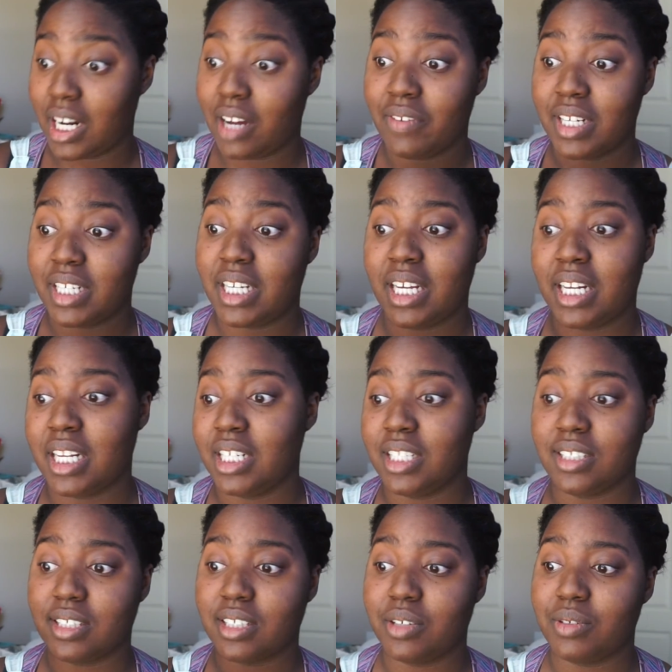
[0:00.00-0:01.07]
off at 10 and
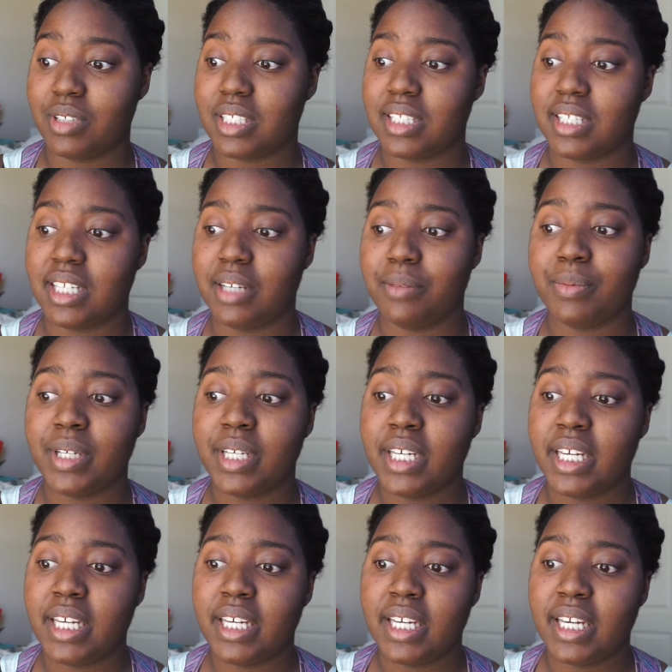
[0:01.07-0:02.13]
just go to sleep.
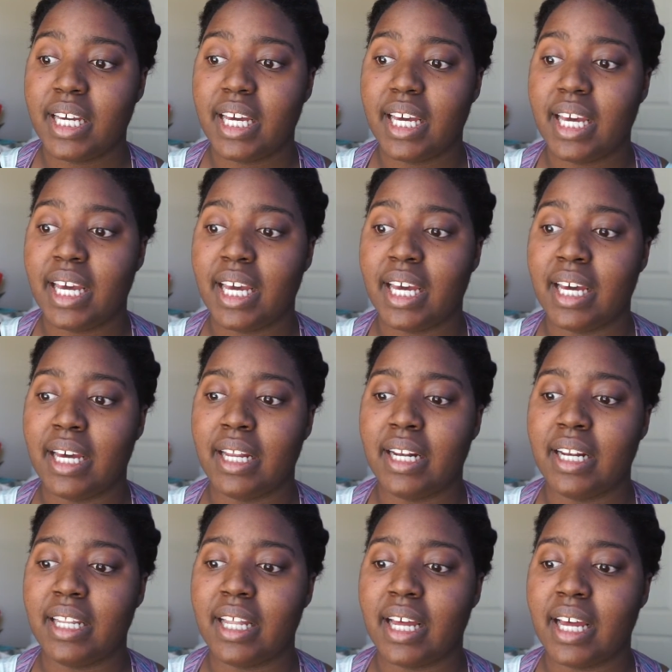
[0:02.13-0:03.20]

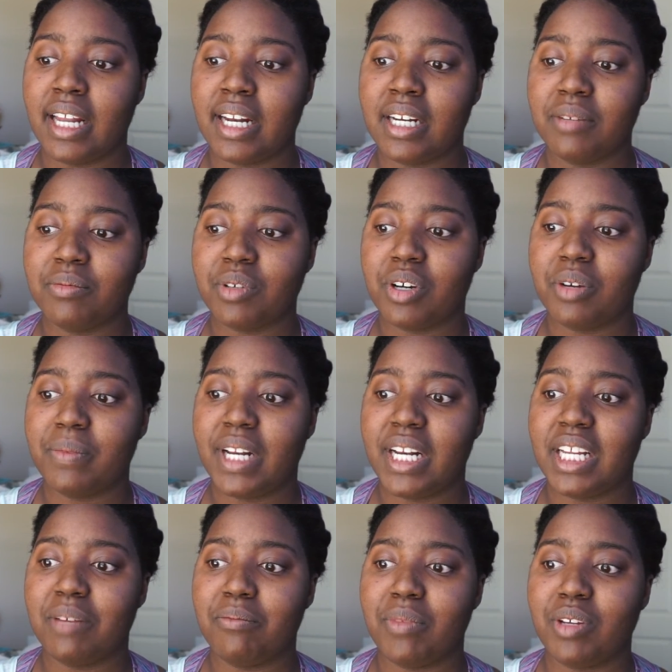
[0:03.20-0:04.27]
And that ended up
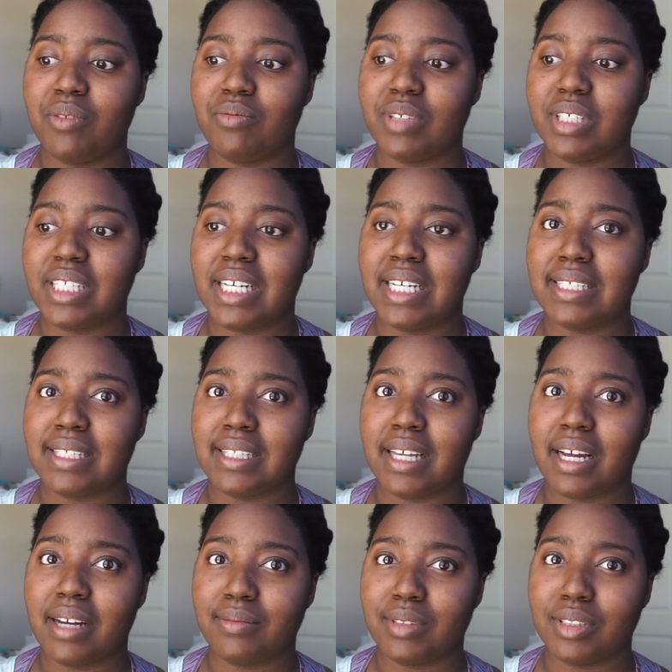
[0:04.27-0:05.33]
culminating in me realizing
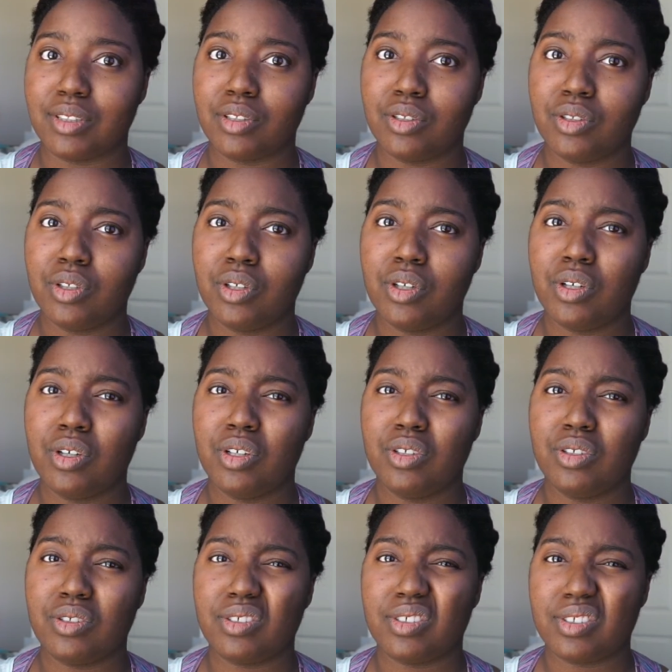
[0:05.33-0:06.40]
that I was
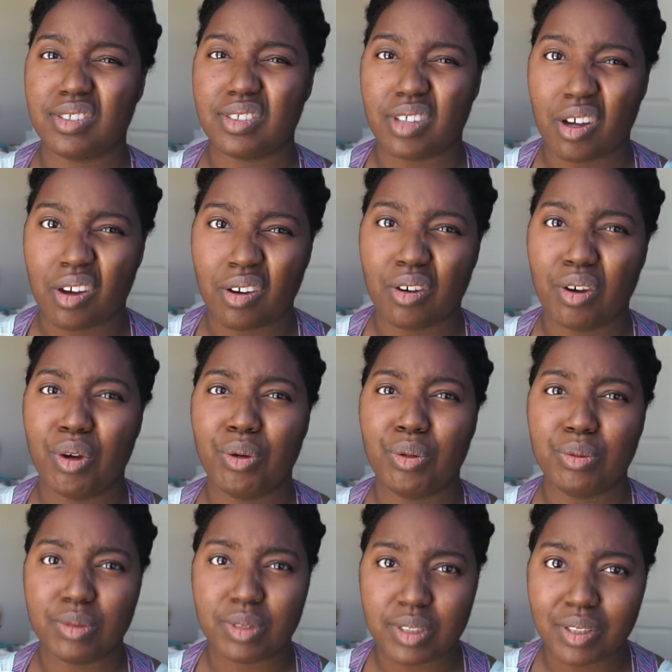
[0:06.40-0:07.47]

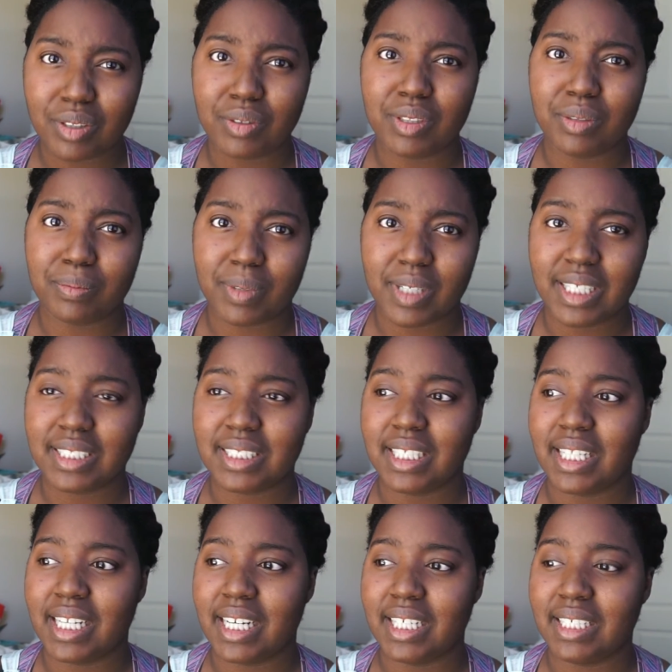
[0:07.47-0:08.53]
so depressed,
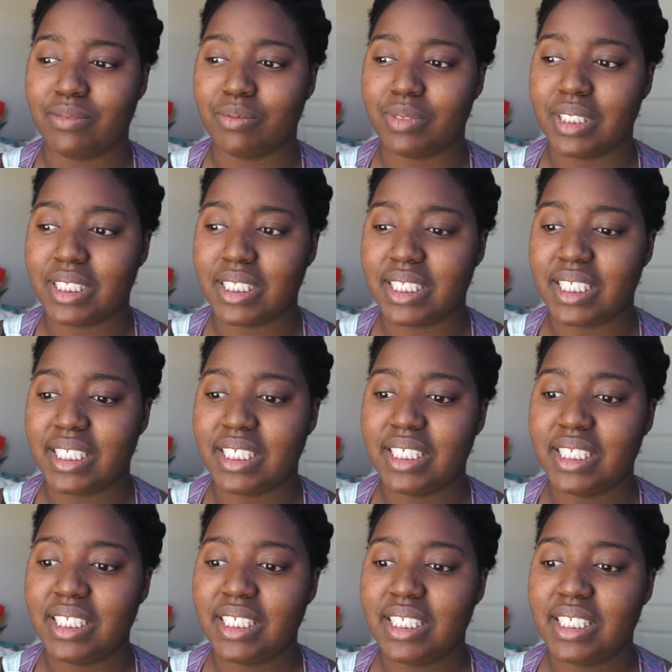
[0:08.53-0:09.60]
and that I really
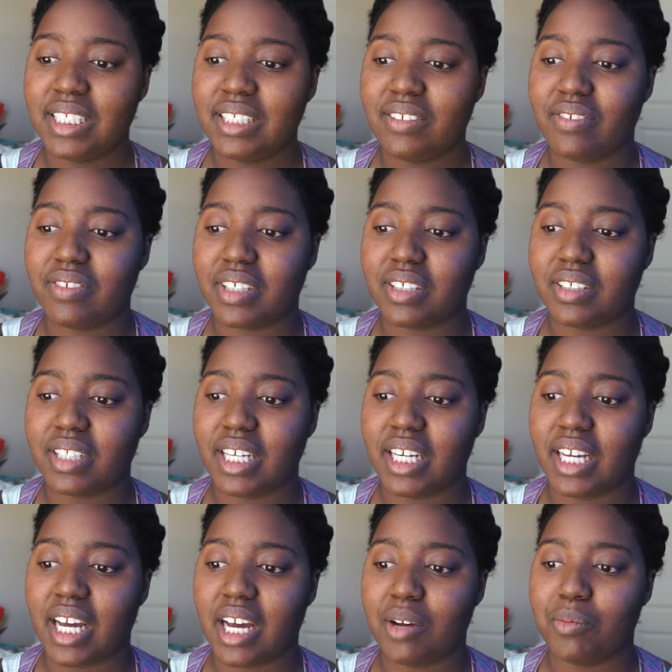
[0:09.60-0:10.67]
felt
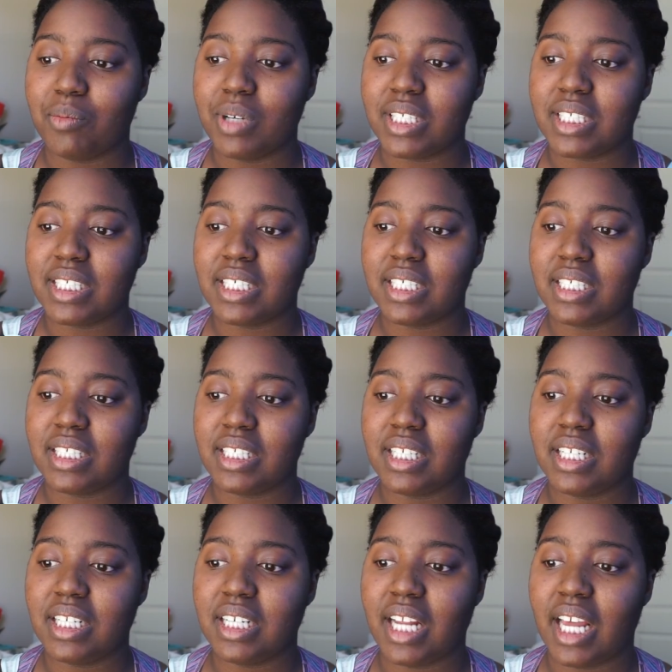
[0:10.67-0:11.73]
like I wasn't
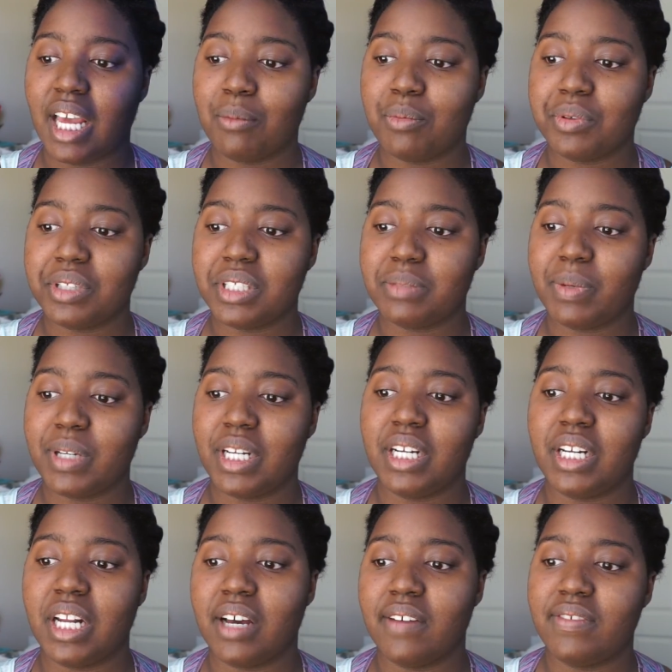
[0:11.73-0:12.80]
able to spend
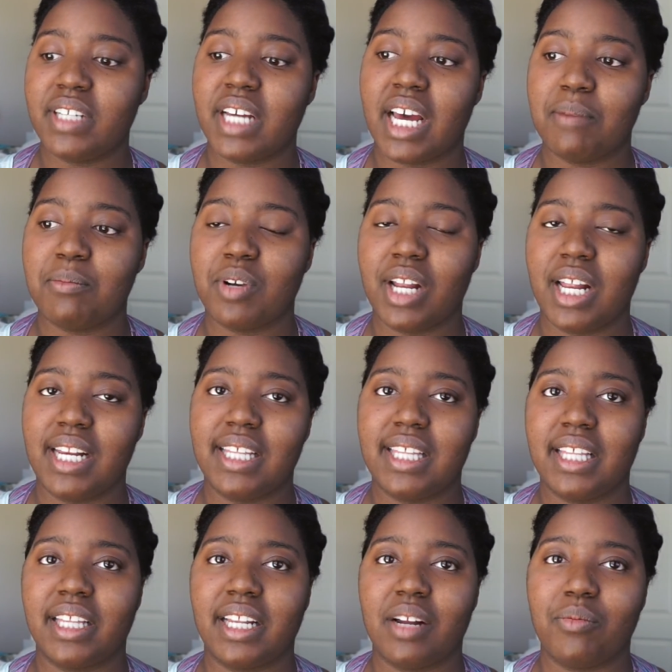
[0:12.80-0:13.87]
enough time on
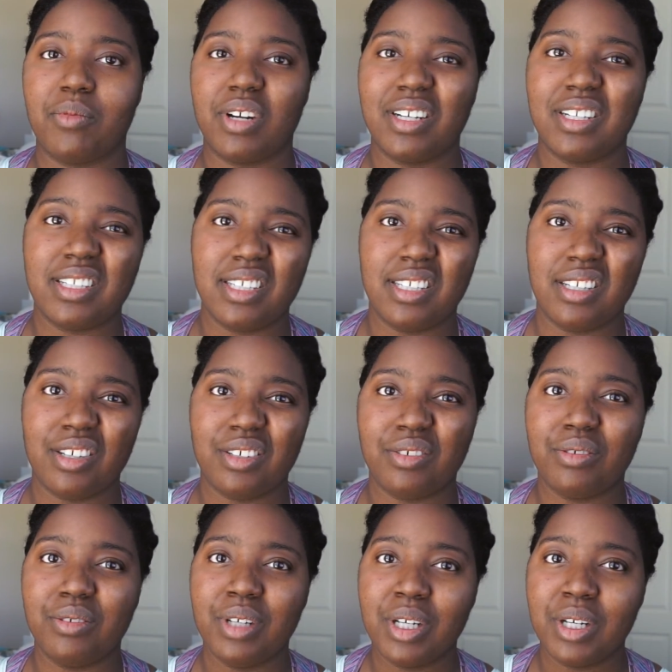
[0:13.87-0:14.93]
anything that I wanted to
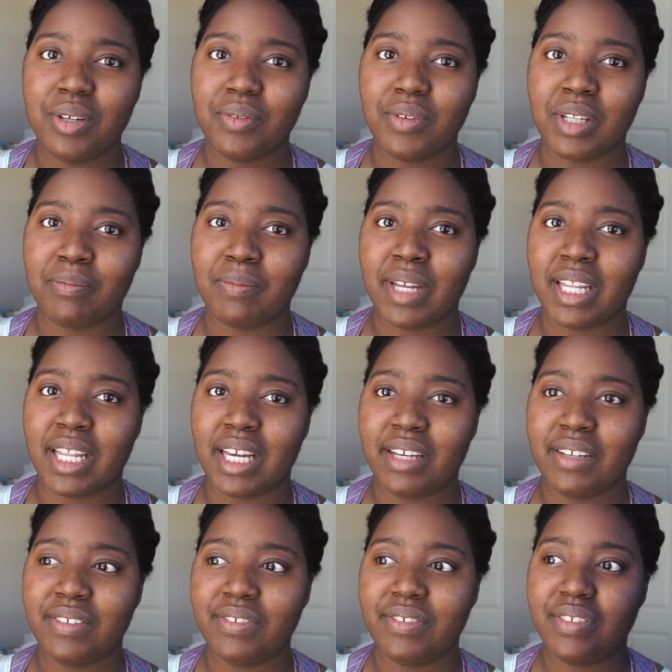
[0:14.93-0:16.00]
do with my
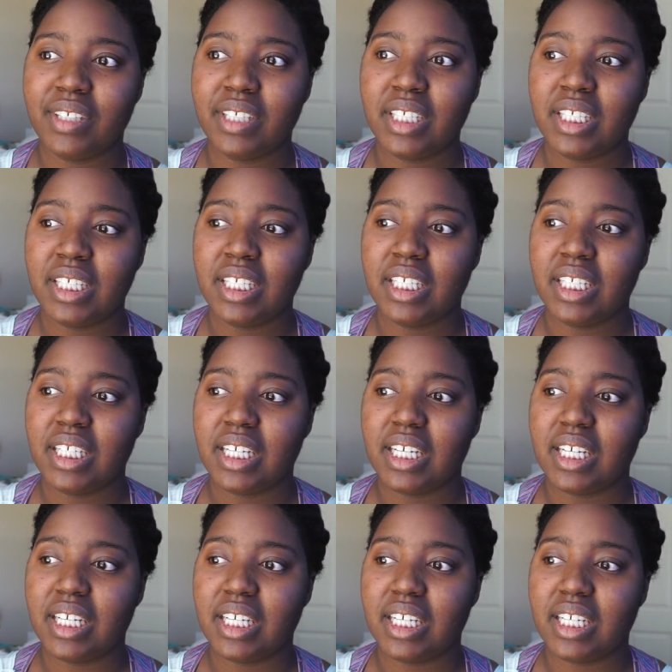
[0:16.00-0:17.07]
life.
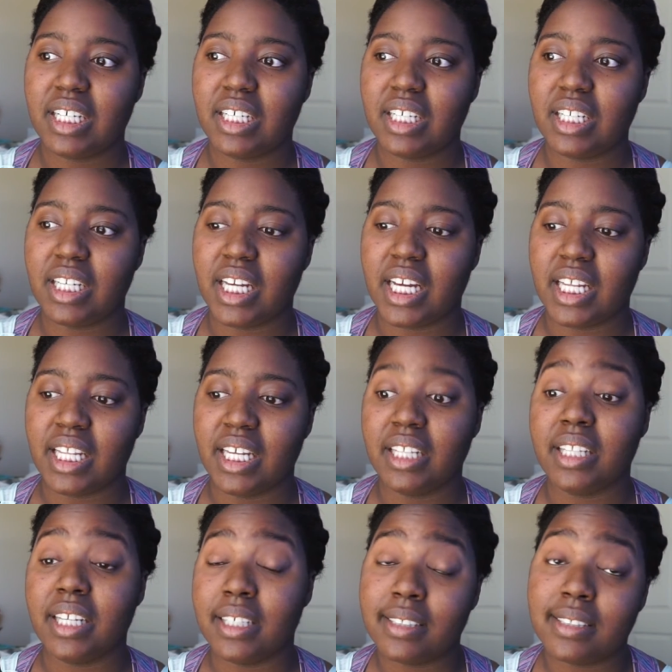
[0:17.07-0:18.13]
Yeah,
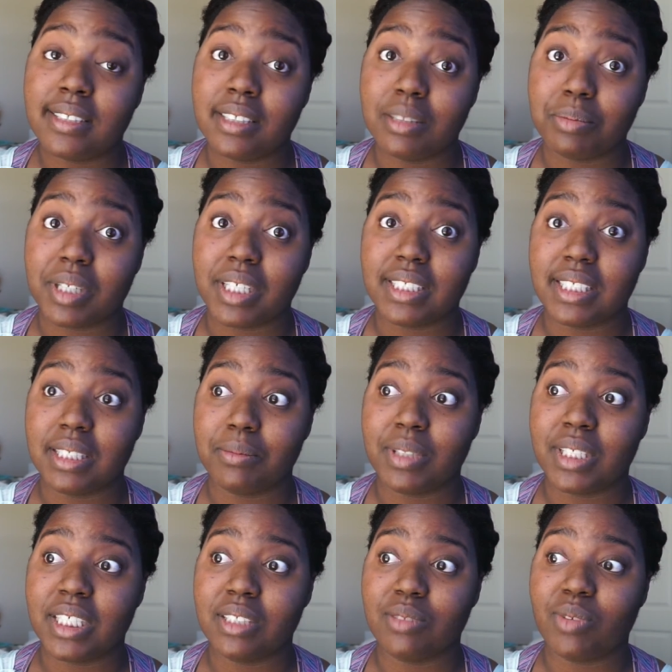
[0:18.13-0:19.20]
that's depressing,
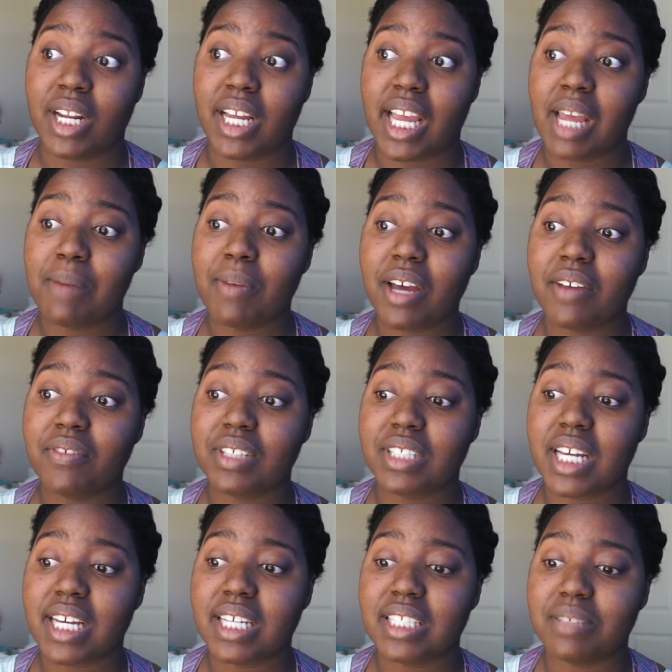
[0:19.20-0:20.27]
because when I came back for
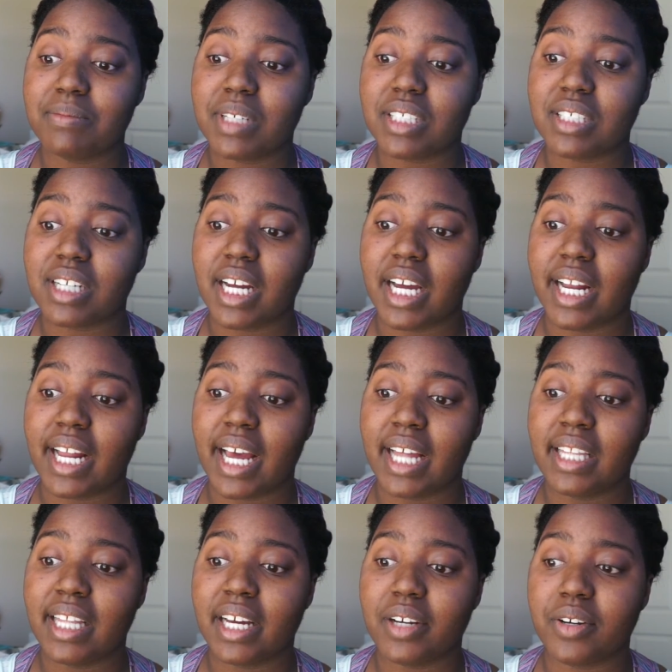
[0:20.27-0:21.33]
second semester, I
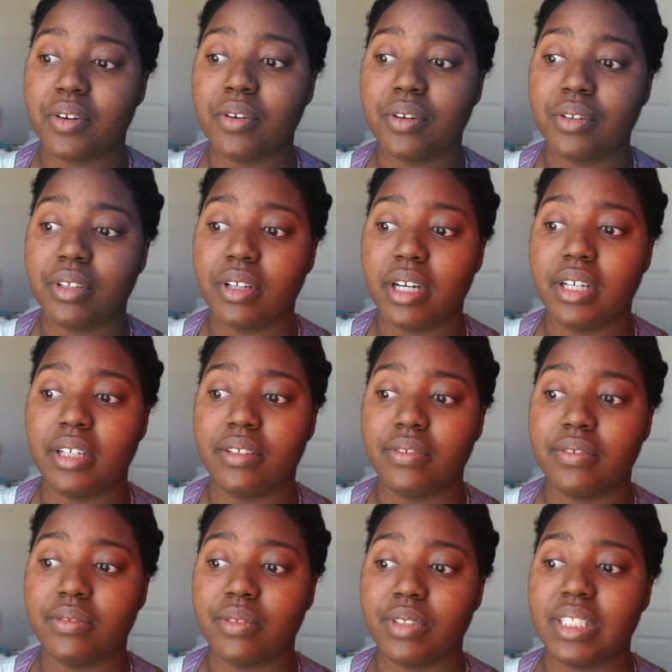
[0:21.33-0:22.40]
had that goal of,
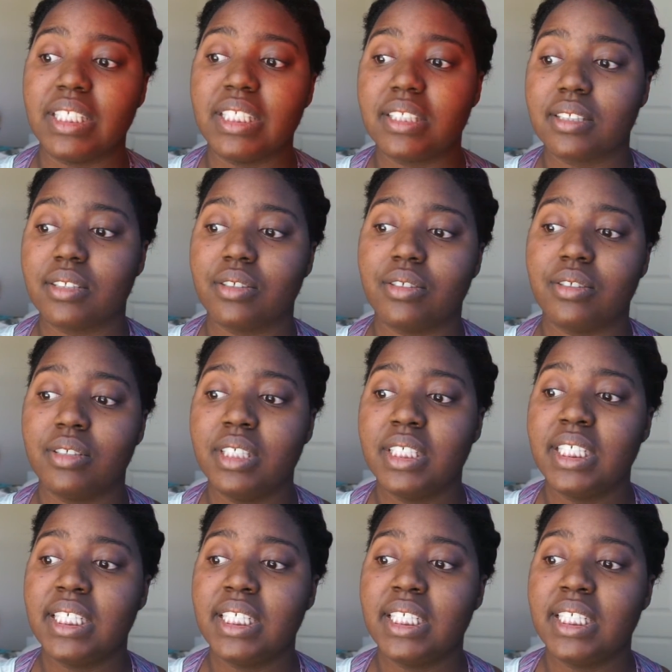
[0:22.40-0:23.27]
this goal